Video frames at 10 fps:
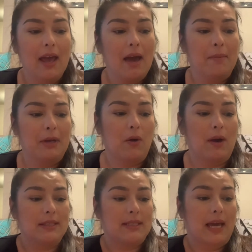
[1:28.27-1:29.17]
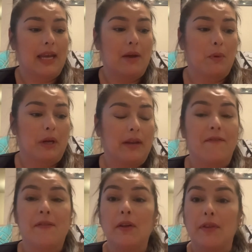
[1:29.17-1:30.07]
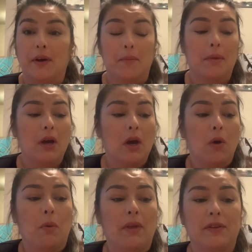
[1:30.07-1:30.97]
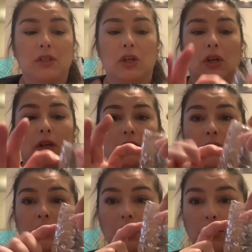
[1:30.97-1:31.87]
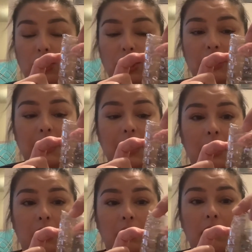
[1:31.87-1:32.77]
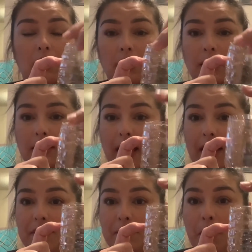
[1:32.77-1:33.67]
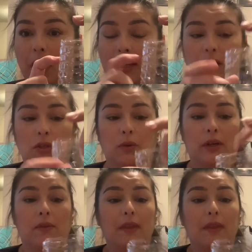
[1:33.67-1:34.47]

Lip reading: I'm going to go outside and we're going to fill them with dirt, you know, just to here, because I have some potting soil.